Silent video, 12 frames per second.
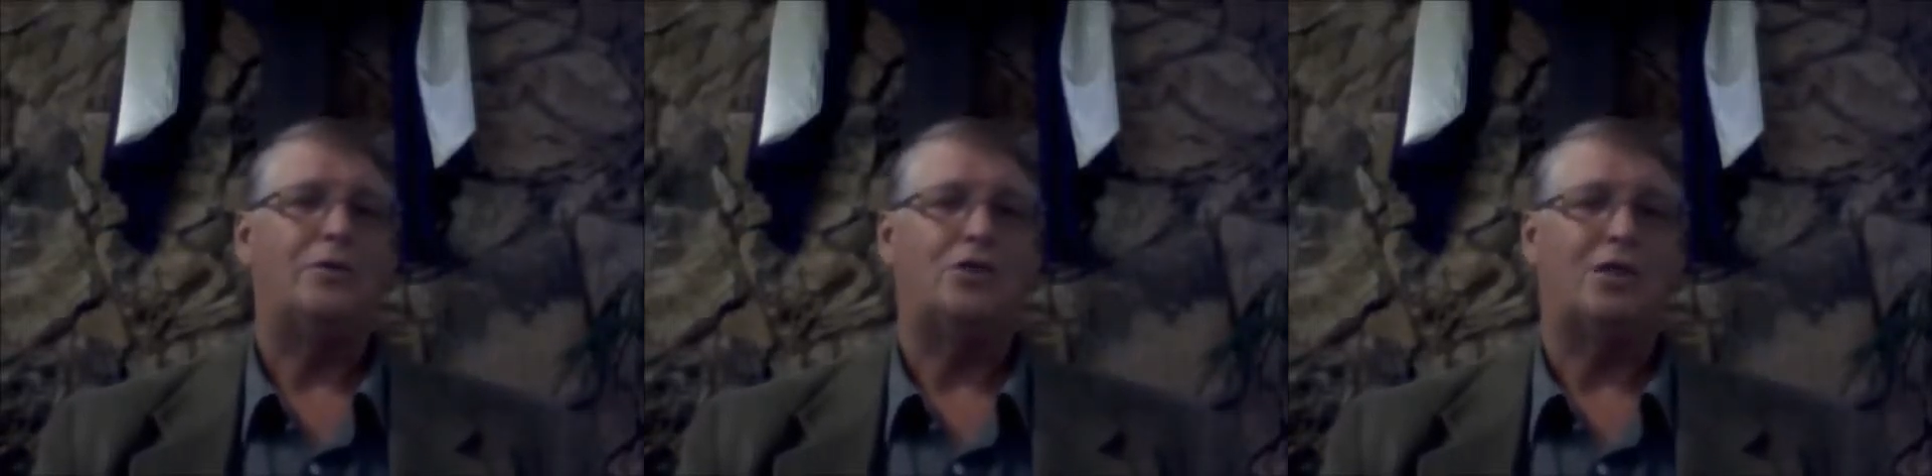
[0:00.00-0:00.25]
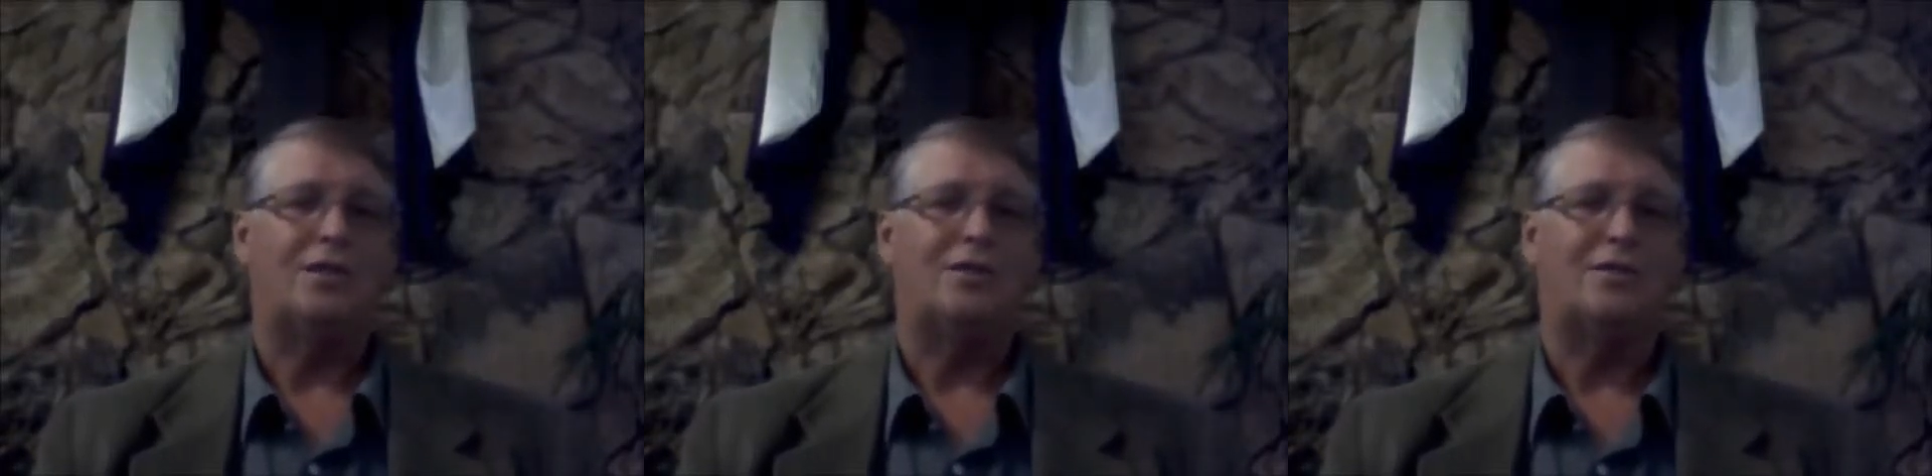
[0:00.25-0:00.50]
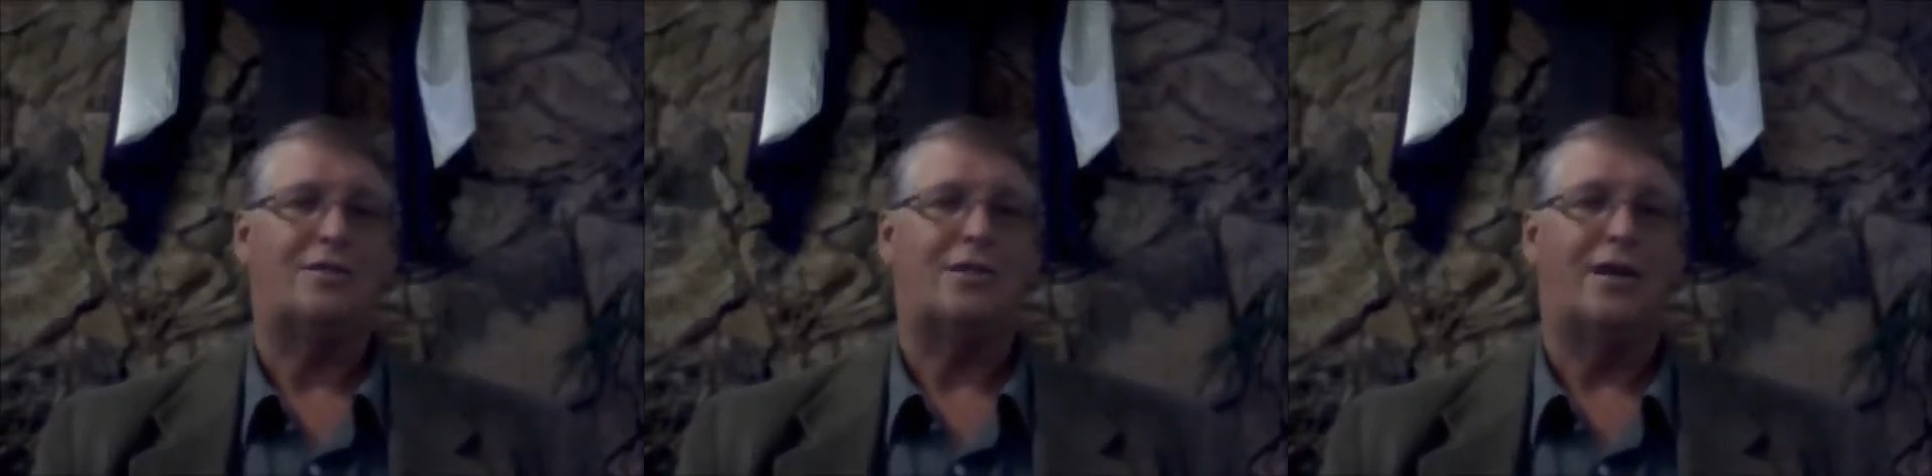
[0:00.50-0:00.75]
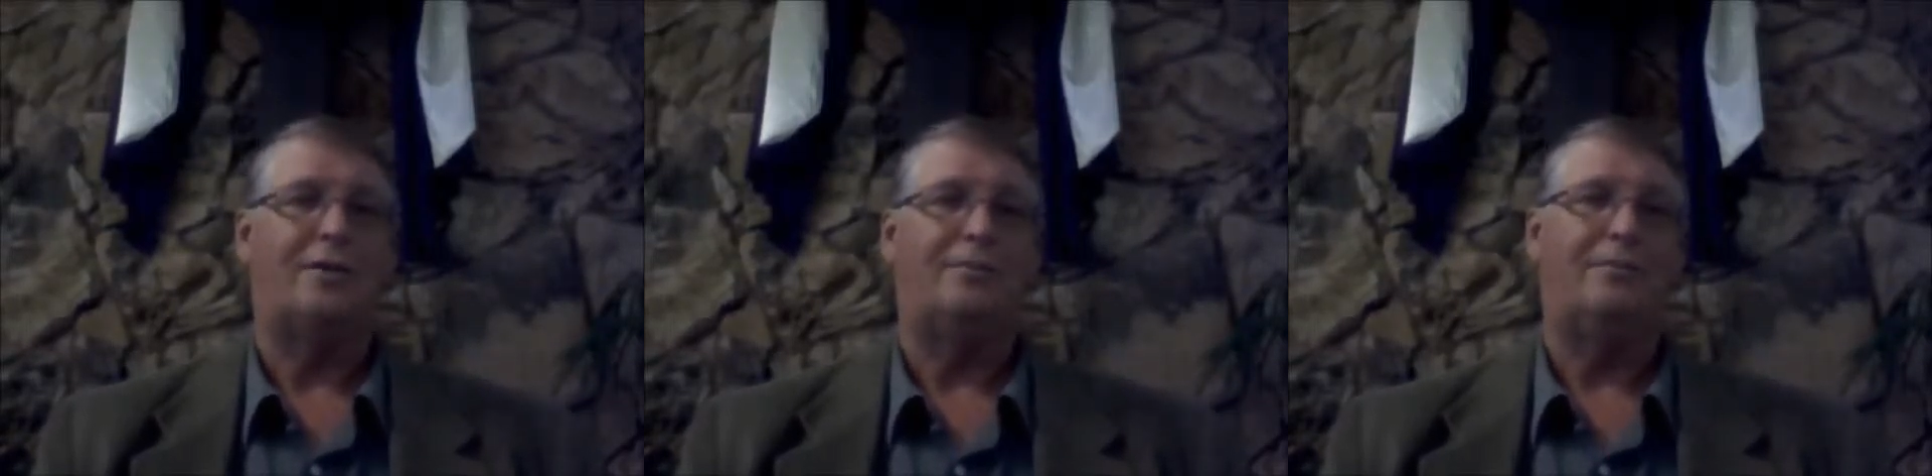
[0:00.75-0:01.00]
Jesus
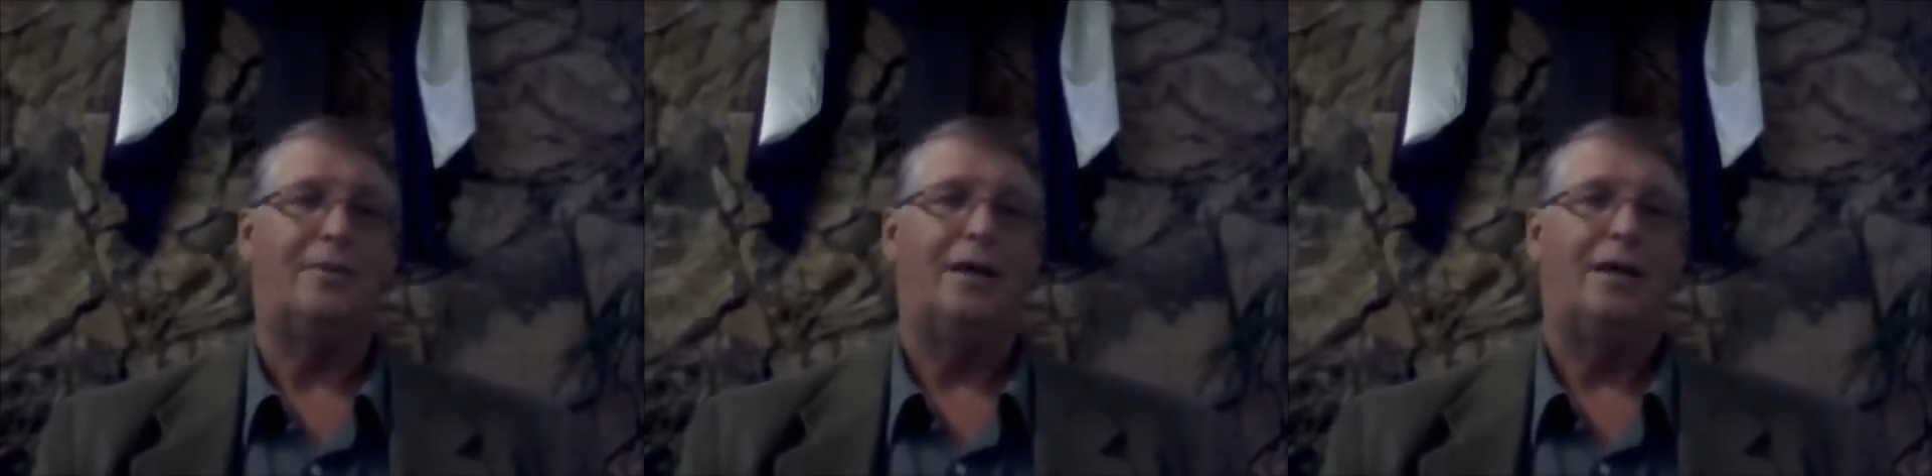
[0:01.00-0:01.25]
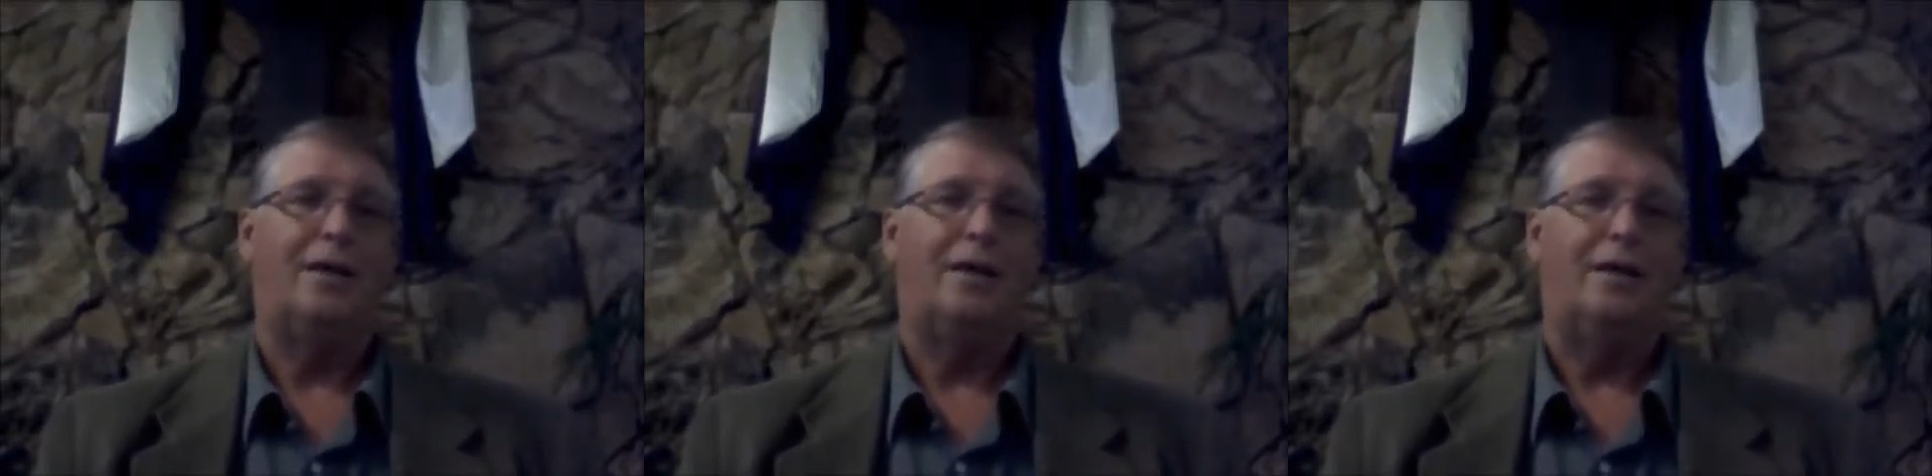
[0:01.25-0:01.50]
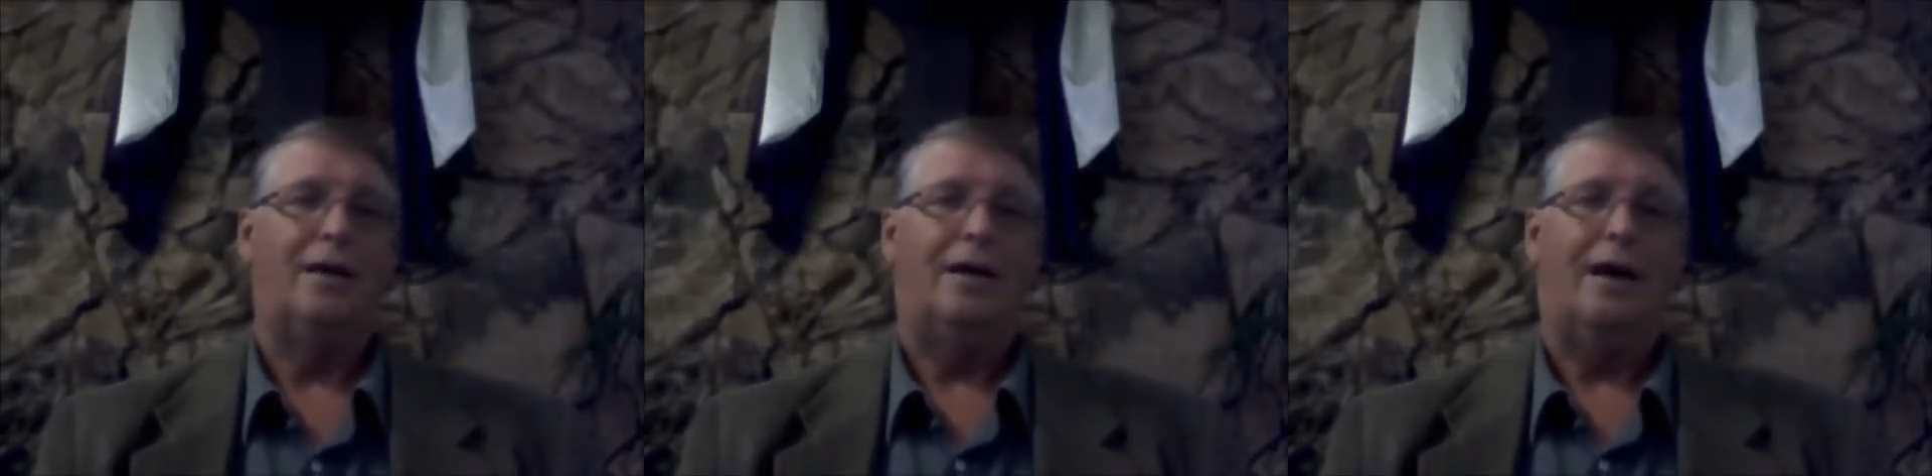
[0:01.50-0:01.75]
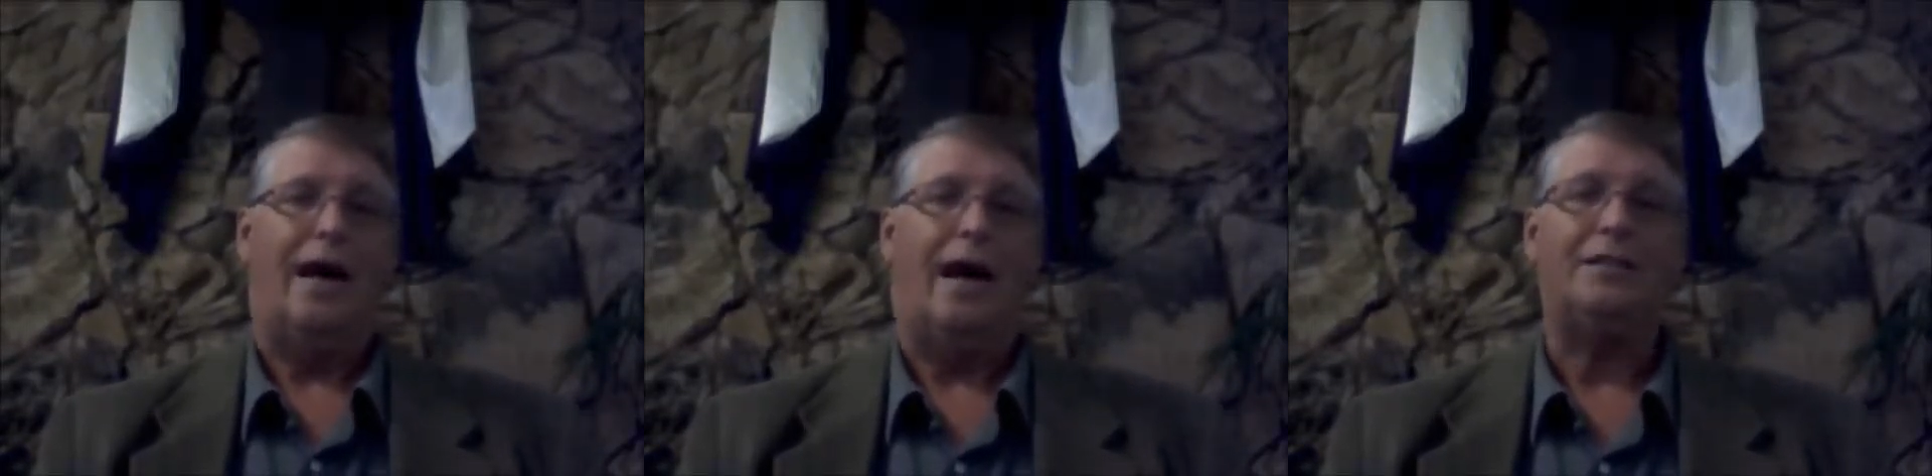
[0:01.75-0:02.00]
said,
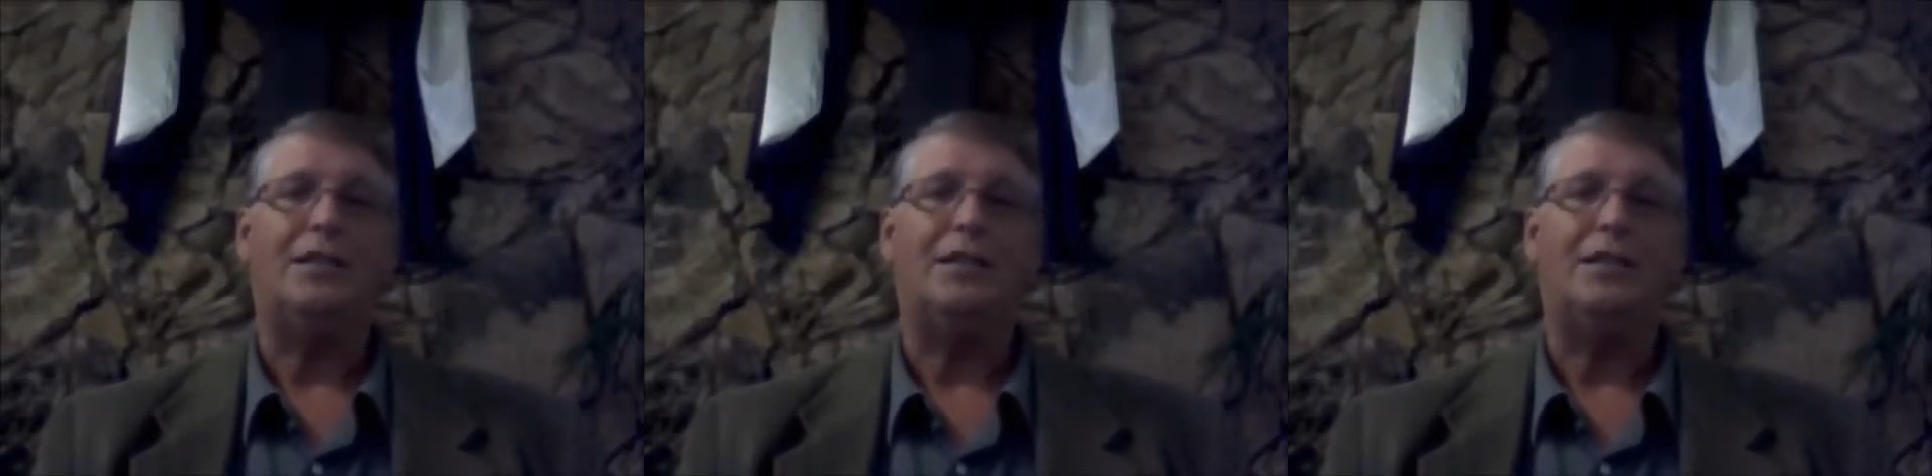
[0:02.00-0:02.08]
I